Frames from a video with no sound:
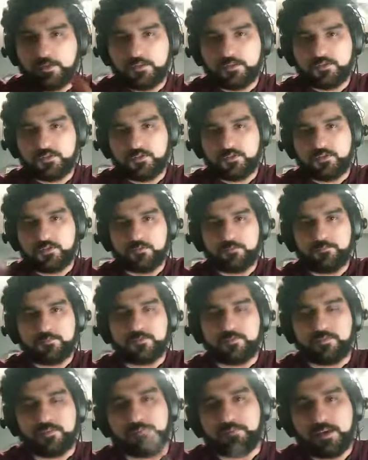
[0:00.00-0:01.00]
mixture
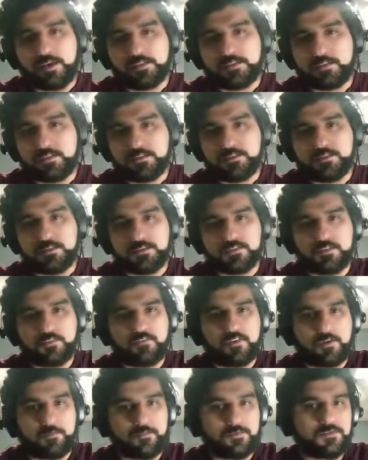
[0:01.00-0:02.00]
to be pectin,
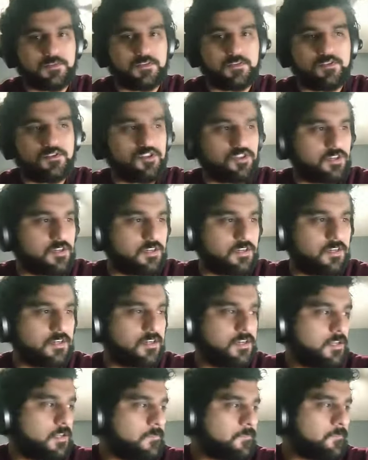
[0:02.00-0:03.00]
65% sugar,
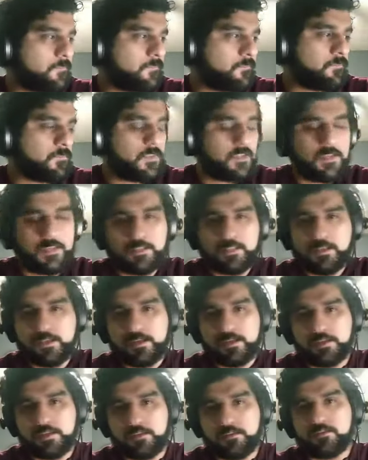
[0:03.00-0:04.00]
and
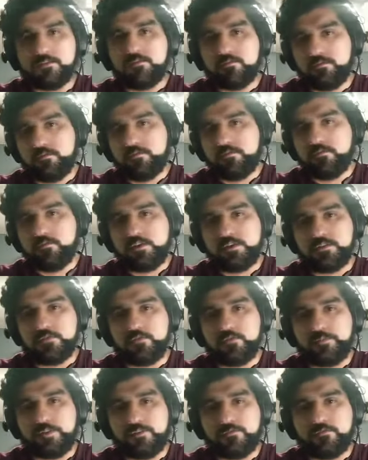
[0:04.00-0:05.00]
then the rest
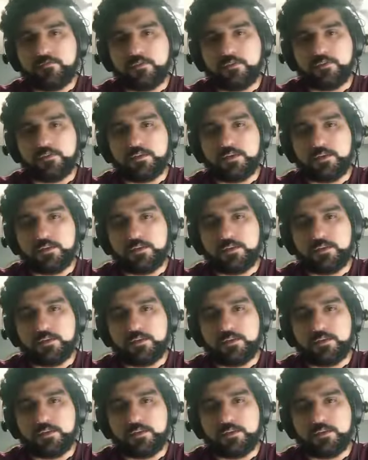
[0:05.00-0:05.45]
will be fruit.